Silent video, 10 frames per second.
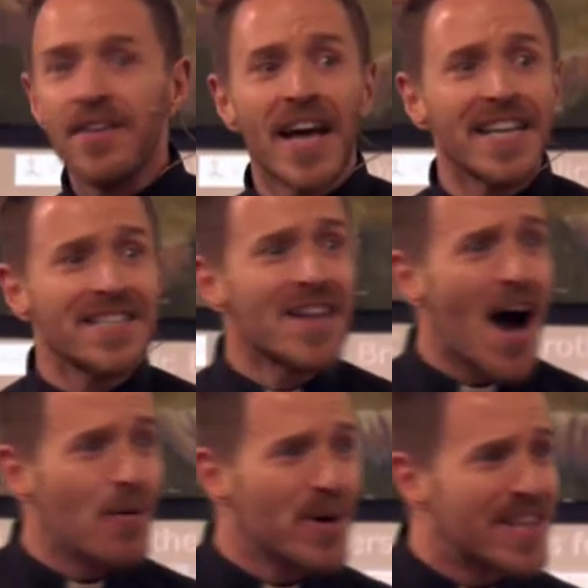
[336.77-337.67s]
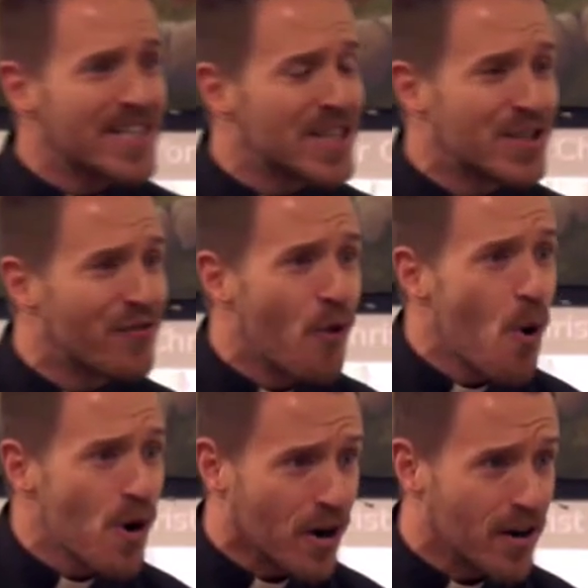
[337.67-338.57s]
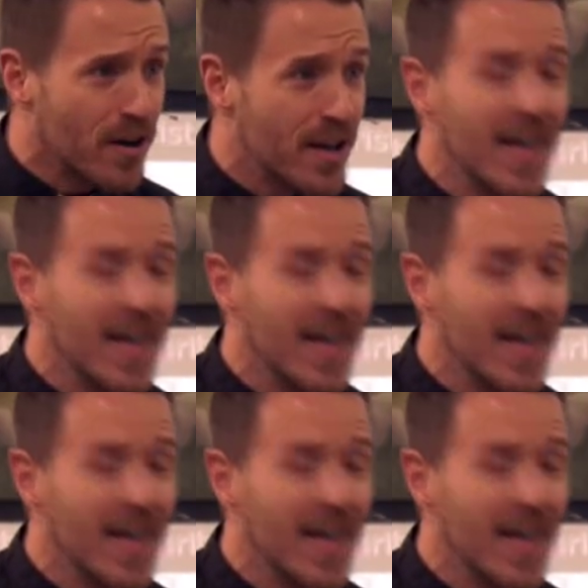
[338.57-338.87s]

That is not what this is for.